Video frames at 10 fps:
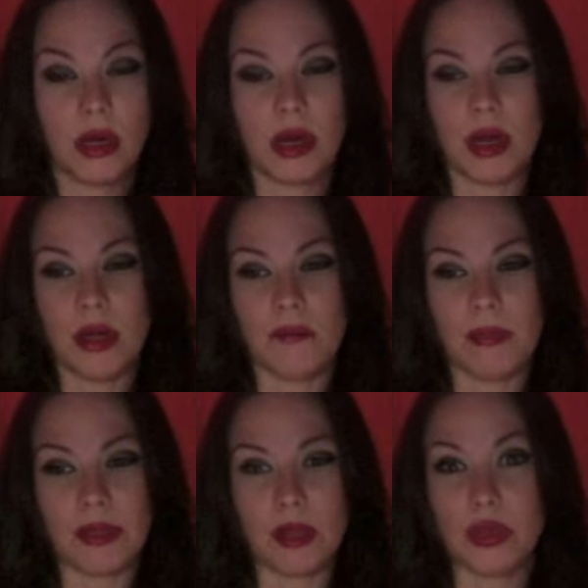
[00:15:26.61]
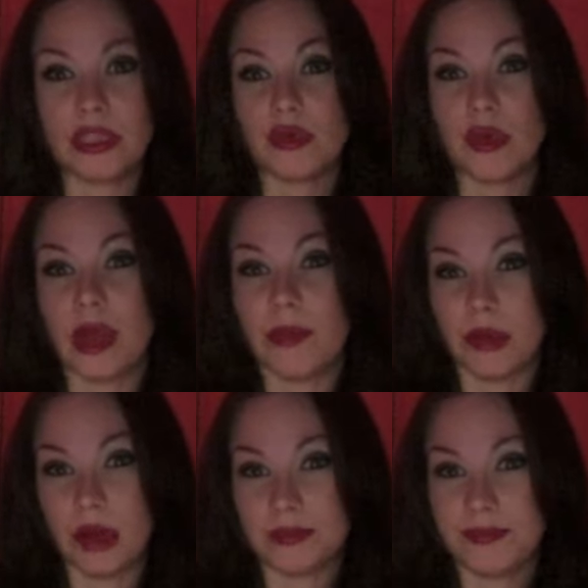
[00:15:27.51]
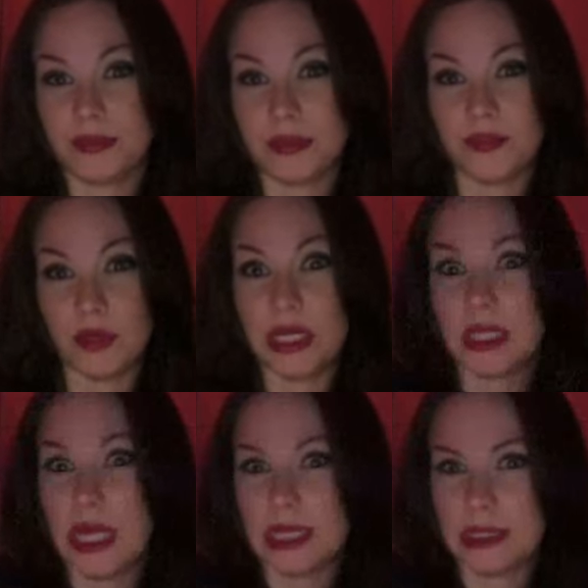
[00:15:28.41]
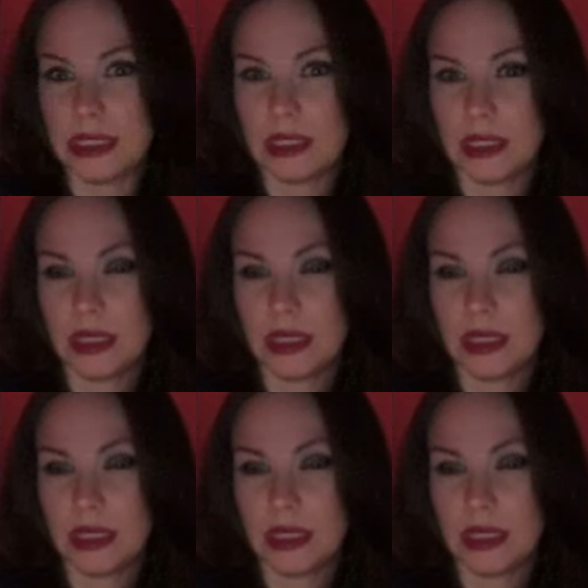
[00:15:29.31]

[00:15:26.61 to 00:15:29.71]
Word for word: going to an opera. It's very classy.